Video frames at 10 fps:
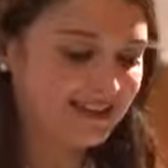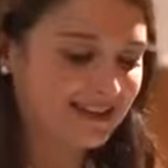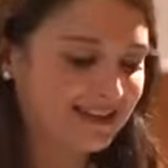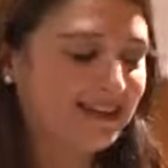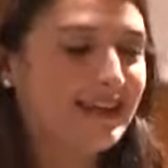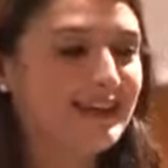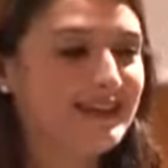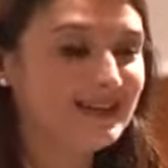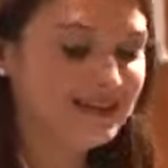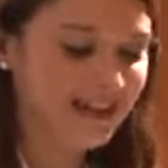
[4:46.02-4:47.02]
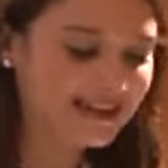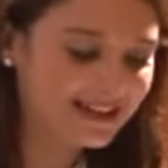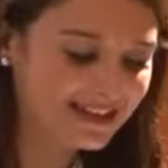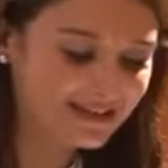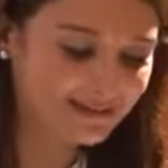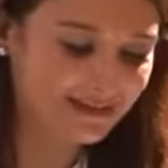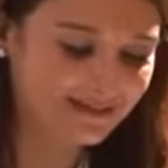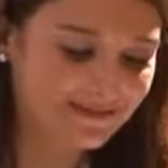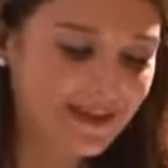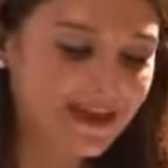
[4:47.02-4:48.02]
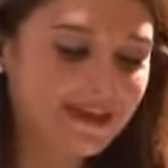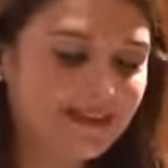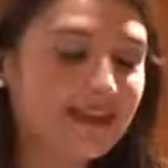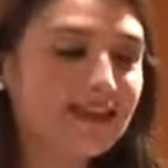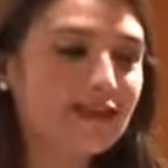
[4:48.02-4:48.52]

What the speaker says: Lubna Turishman, originally from